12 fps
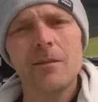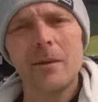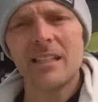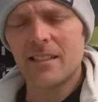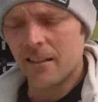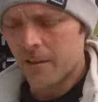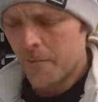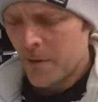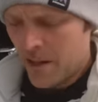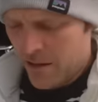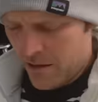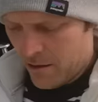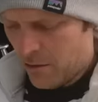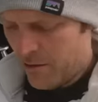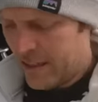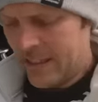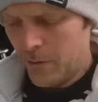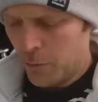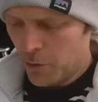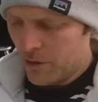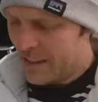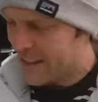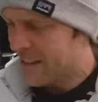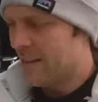them easier. The whole thing
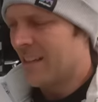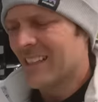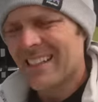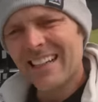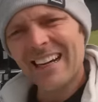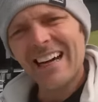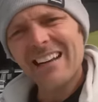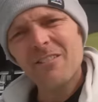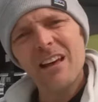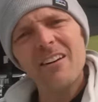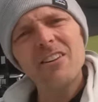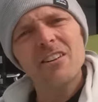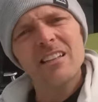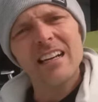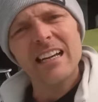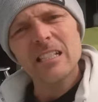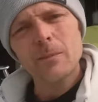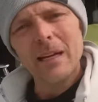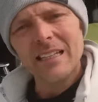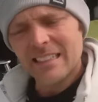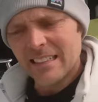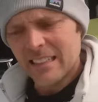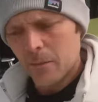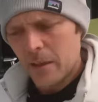deploys. It's kind of heavier than I expected it to